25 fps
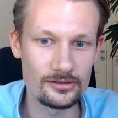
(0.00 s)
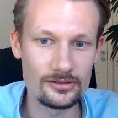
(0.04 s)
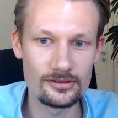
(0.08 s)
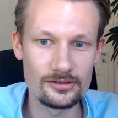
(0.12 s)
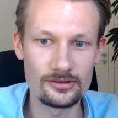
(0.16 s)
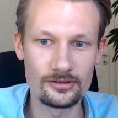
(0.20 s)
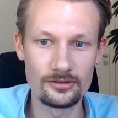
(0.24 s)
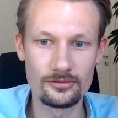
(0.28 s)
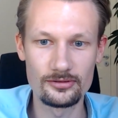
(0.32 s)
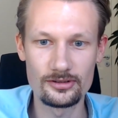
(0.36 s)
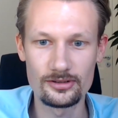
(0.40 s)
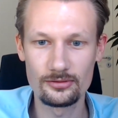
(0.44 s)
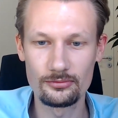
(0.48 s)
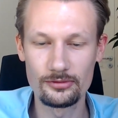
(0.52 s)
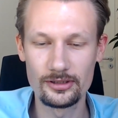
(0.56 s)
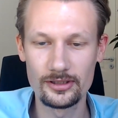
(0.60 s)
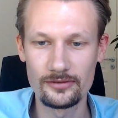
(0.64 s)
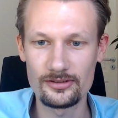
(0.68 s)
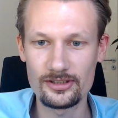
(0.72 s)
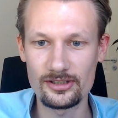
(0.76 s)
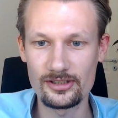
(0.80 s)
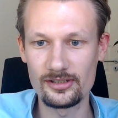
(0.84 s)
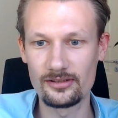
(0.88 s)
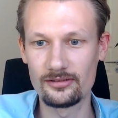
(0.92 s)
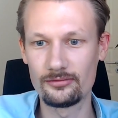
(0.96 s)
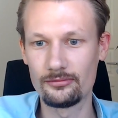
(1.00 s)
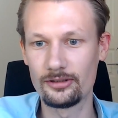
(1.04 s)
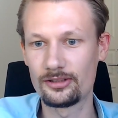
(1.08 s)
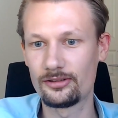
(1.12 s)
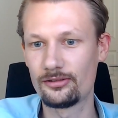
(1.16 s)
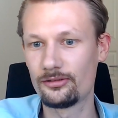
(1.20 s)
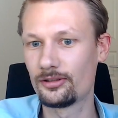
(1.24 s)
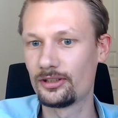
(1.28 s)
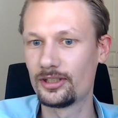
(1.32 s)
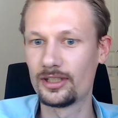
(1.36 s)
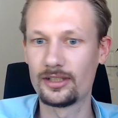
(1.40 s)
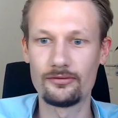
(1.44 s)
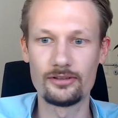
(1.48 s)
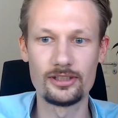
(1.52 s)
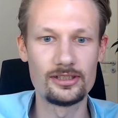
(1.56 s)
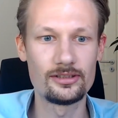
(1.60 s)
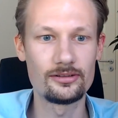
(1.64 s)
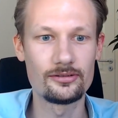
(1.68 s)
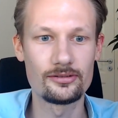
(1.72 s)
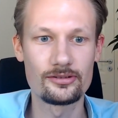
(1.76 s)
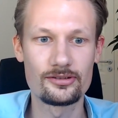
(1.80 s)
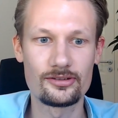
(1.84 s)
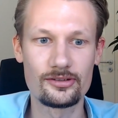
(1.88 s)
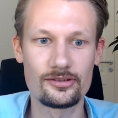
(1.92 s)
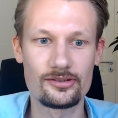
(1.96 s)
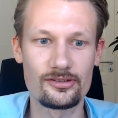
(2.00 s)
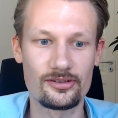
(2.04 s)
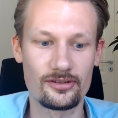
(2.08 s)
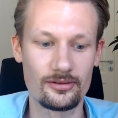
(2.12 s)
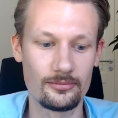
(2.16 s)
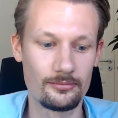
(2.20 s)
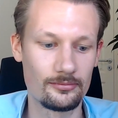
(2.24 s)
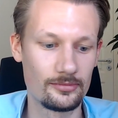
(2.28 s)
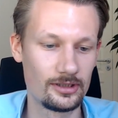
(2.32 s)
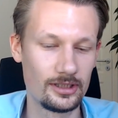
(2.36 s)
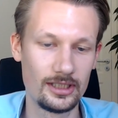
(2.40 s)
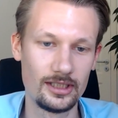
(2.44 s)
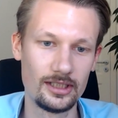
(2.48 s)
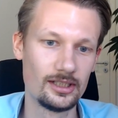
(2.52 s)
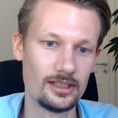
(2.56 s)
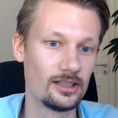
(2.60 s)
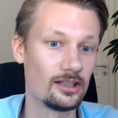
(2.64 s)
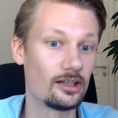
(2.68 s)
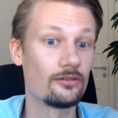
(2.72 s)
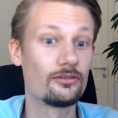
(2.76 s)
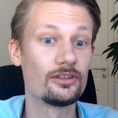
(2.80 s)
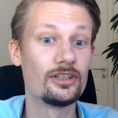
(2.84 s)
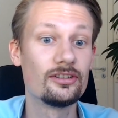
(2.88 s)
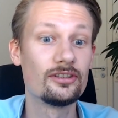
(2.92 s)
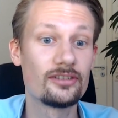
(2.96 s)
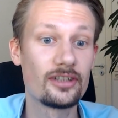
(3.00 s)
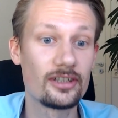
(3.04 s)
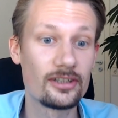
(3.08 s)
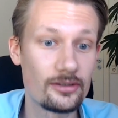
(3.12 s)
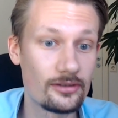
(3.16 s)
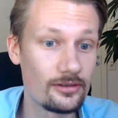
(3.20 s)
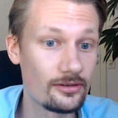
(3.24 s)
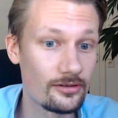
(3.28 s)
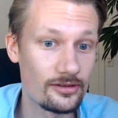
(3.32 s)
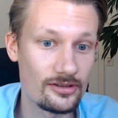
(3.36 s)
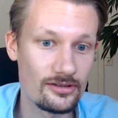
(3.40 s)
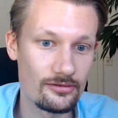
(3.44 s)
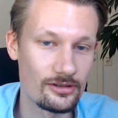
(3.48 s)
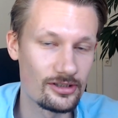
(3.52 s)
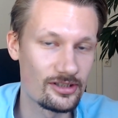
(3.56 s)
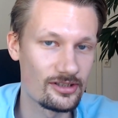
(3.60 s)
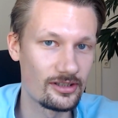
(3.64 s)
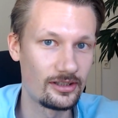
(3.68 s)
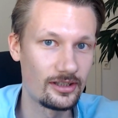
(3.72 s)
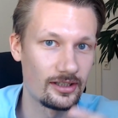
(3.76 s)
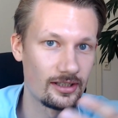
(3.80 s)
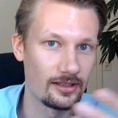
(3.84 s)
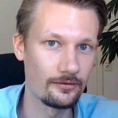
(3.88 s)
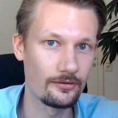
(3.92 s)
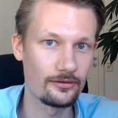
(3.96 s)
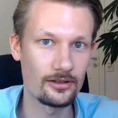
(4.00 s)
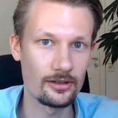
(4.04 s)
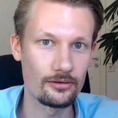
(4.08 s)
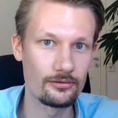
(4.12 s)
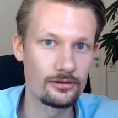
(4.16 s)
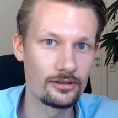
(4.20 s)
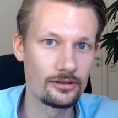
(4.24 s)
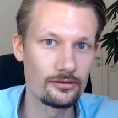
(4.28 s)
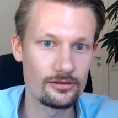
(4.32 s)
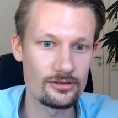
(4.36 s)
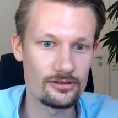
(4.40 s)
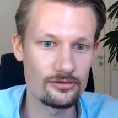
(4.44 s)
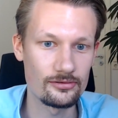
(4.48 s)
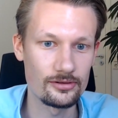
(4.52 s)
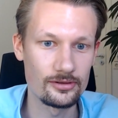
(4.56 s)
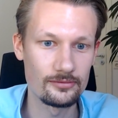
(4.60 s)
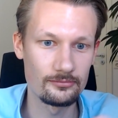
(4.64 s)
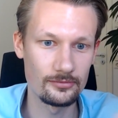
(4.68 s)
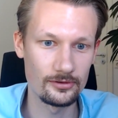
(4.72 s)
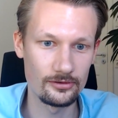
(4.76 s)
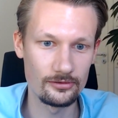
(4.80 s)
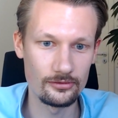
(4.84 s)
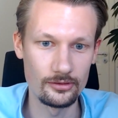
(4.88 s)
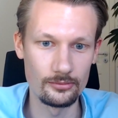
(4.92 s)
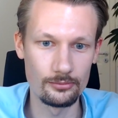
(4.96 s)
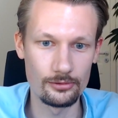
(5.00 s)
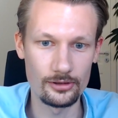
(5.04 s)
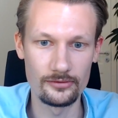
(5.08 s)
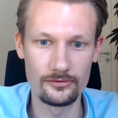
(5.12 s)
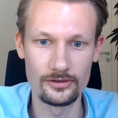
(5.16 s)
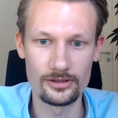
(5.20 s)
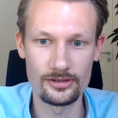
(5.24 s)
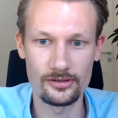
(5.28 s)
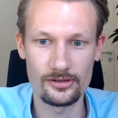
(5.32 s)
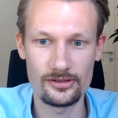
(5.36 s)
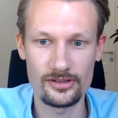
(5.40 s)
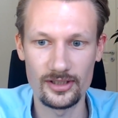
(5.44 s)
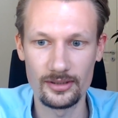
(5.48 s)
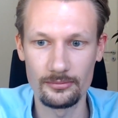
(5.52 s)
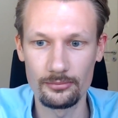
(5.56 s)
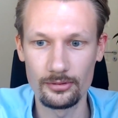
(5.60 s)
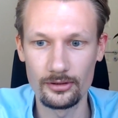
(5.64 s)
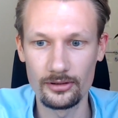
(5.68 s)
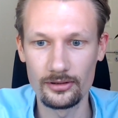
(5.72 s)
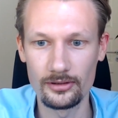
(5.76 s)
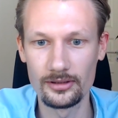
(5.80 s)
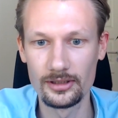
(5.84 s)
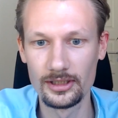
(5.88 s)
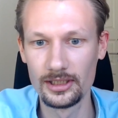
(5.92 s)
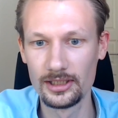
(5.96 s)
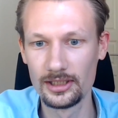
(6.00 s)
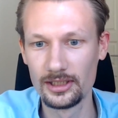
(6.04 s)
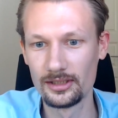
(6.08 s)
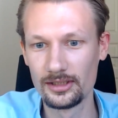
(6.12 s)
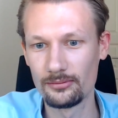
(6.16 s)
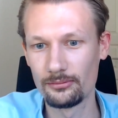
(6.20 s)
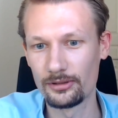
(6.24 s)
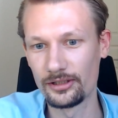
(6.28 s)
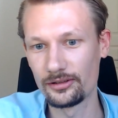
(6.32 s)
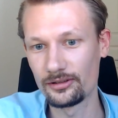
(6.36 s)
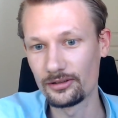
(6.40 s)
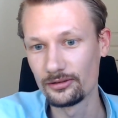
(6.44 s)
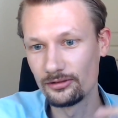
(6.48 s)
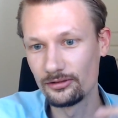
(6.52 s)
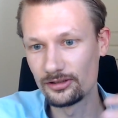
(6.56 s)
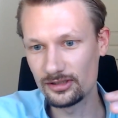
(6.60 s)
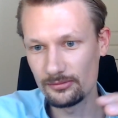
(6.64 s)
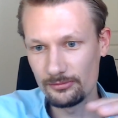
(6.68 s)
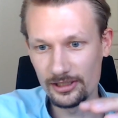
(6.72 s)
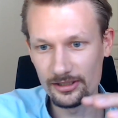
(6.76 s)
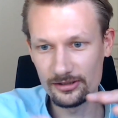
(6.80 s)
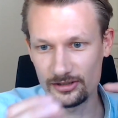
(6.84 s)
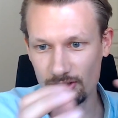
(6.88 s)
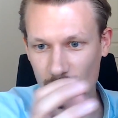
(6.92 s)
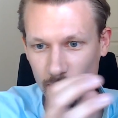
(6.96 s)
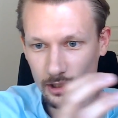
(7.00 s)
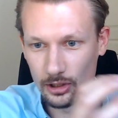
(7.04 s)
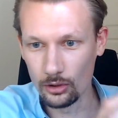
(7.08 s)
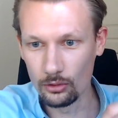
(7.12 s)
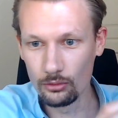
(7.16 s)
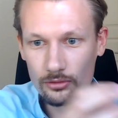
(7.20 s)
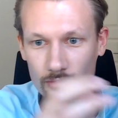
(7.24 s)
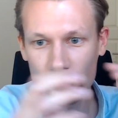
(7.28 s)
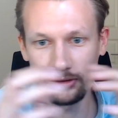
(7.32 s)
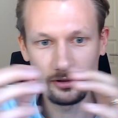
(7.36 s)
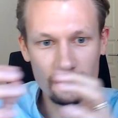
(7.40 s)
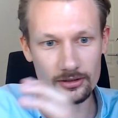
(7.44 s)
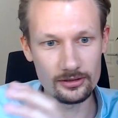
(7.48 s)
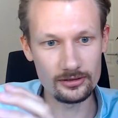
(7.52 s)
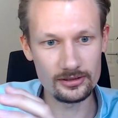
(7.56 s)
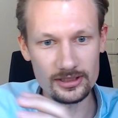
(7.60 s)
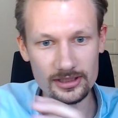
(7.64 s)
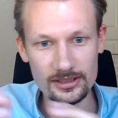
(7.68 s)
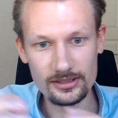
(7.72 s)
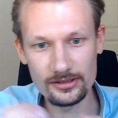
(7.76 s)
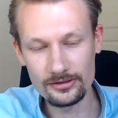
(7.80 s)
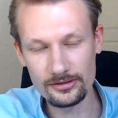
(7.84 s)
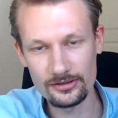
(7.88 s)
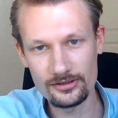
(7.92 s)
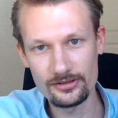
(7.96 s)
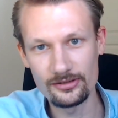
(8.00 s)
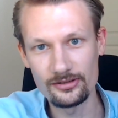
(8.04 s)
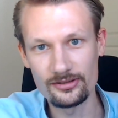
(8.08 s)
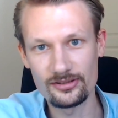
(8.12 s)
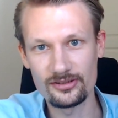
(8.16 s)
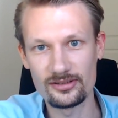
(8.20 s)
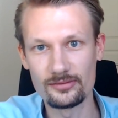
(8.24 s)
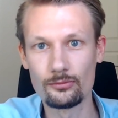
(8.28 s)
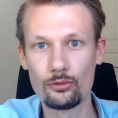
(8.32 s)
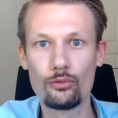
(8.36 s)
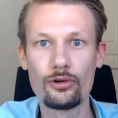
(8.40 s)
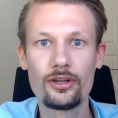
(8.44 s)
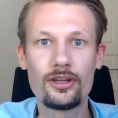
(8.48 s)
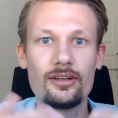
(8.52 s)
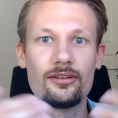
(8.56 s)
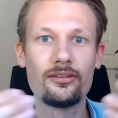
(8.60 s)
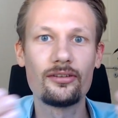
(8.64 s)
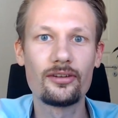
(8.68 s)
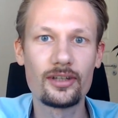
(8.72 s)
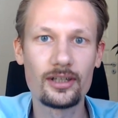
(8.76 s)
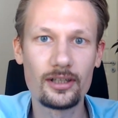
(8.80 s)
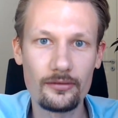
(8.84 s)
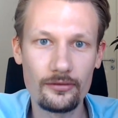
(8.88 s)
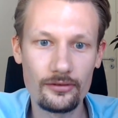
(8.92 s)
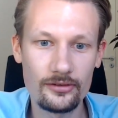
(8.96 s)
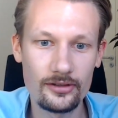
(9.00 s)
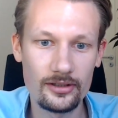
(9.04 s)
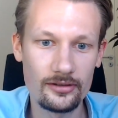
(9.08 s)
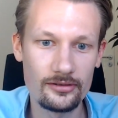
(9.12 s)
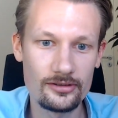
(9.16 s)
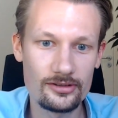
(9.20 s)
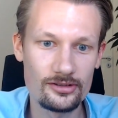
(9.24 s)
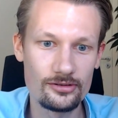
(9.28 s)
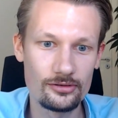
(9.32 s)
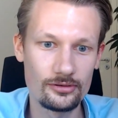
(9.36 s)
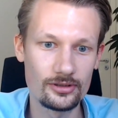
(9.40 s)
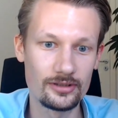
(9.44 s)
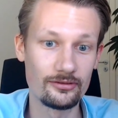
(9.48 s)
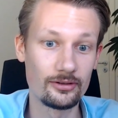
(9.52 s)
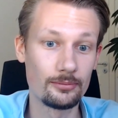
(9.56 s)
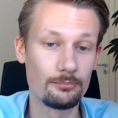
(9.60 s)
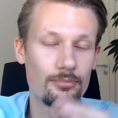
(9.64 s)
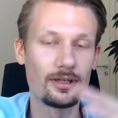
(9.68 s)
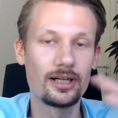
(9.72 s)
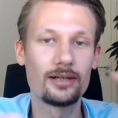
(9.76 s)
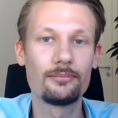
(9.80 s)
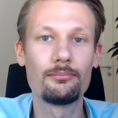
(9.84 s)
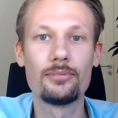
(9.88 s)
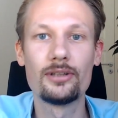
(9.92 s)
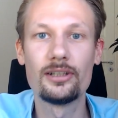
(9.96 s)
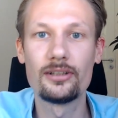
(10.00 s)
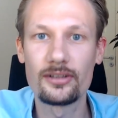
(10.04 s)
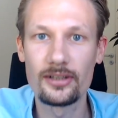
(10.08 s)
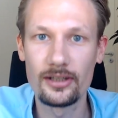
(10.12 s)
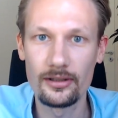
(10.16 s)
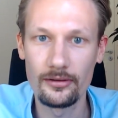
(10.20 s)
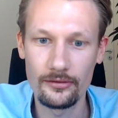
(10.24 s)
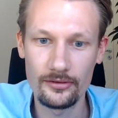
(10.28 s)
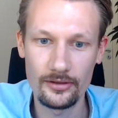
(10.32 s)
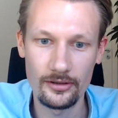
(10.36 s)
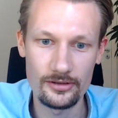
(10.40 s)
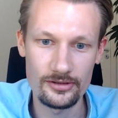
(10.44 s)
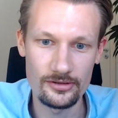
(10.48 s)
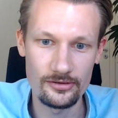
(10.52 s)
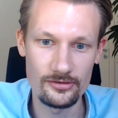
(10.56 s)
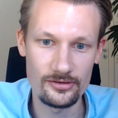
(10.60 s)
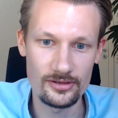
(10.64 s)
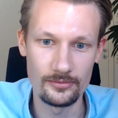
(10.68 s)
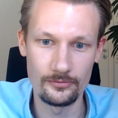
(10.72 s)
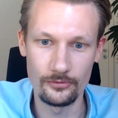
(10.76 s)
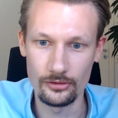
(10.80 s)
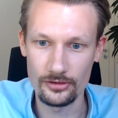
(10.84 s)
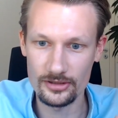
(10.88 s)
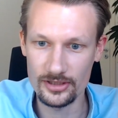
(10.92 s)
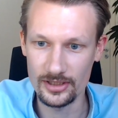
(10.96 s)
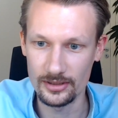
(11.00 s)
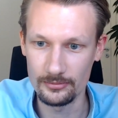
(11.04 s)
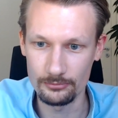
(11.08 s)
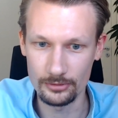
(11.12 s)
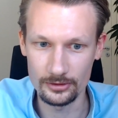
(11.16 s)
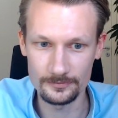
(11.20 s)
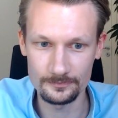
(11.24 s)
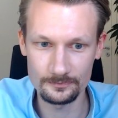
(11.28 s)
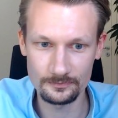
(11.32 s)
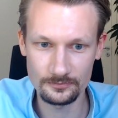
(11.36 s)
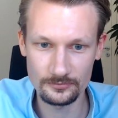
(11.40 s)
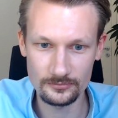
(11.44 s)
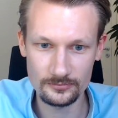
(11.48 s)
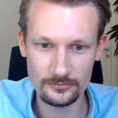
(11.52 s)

So we have seen that you can have an ecosystem of an entire industry, say the healthcare industry, to the previous example, but it can also be this local ecosystem within the healthcare. So you can have the public healthcare system, for example.